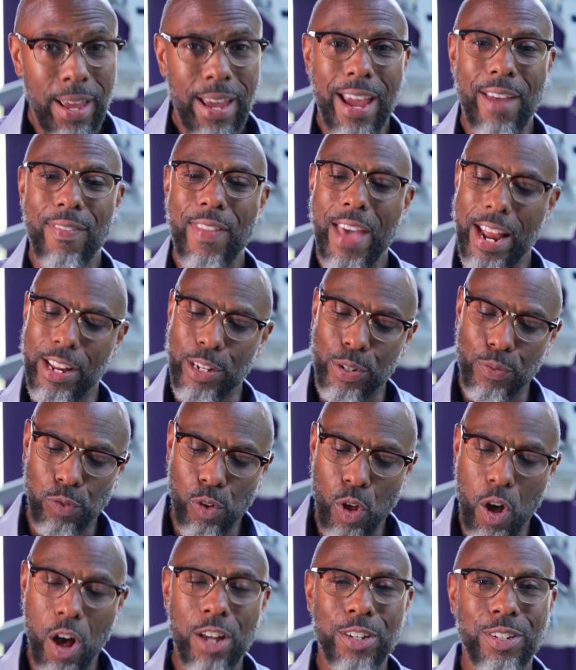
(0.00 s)
And that is
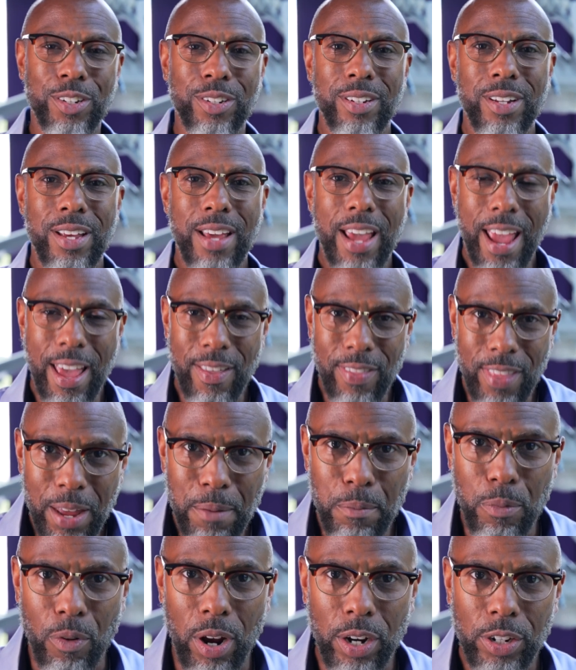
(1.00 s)
floss and
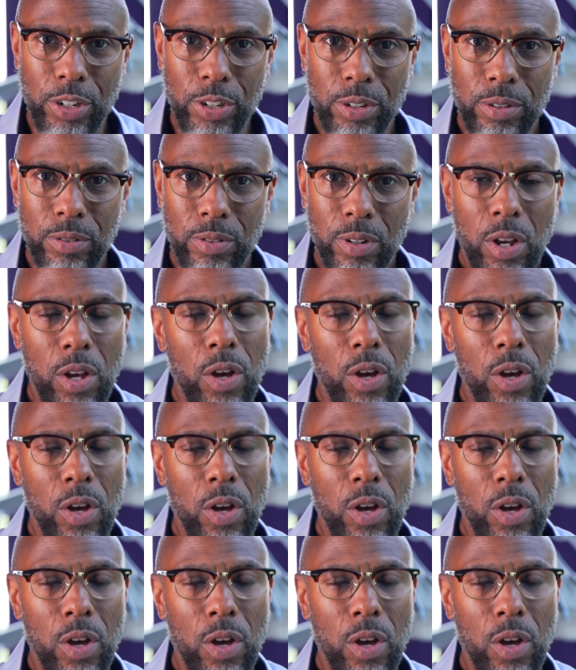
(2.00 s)
then brush.